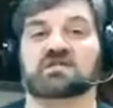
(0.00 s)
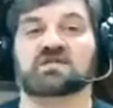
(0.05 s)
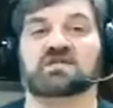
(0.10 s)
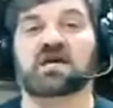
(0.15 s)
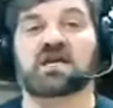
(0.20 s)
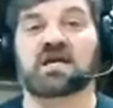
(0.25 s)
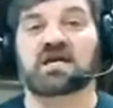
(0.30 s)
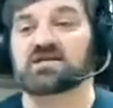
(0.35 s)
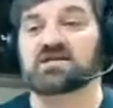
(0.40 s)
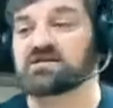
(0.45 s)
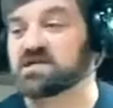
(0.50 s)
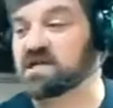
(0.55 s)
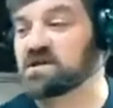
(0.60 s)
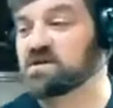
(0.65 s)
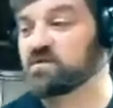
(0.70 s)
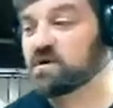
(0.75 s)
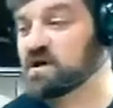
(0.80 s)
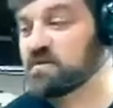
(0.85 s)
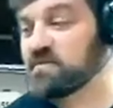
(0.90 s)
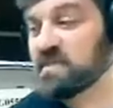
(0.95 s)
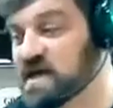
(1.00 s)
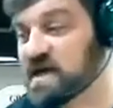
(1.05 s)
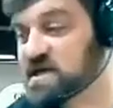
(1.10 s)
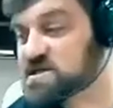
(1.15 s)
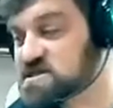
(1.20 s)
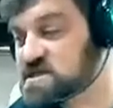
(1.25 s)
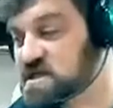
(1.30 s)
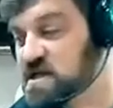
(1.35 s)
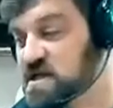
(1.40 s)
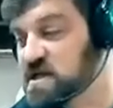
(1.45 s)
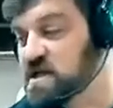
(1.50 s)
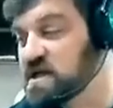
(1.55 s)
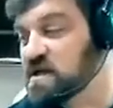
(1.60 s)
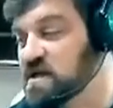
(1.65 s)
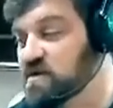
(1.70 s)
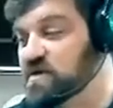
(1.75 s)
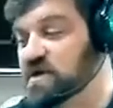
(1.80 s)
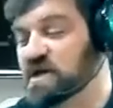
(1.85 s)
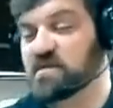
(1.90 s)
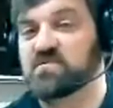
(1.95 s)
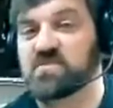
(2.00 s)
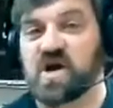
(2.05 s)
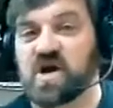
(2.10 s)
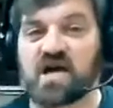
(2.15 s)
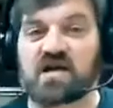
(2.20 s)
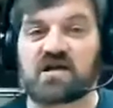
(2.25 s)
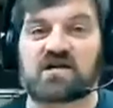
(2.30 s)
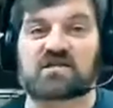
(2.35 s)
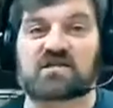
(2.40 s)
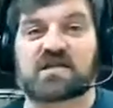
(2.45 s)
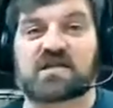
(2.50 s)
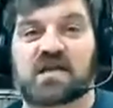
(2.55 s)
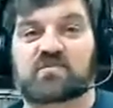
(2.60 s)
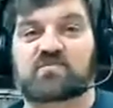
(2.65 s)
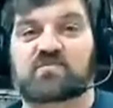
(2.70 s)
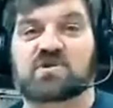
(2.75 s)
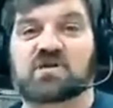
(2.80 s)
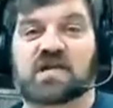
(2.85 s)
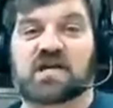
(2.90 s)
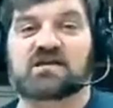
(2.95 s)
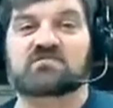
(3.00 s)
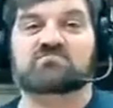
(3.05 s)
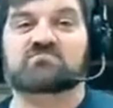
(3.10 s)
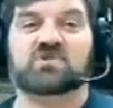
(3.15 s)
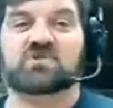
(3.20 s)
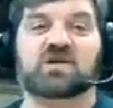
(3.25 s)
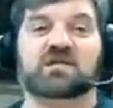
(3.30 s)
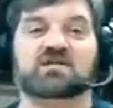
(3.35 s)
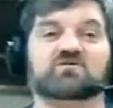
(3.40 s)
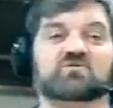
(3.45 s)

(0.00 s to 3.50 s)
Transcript: that, I do tend to wear a mask when I'm not on camera, and I don't have to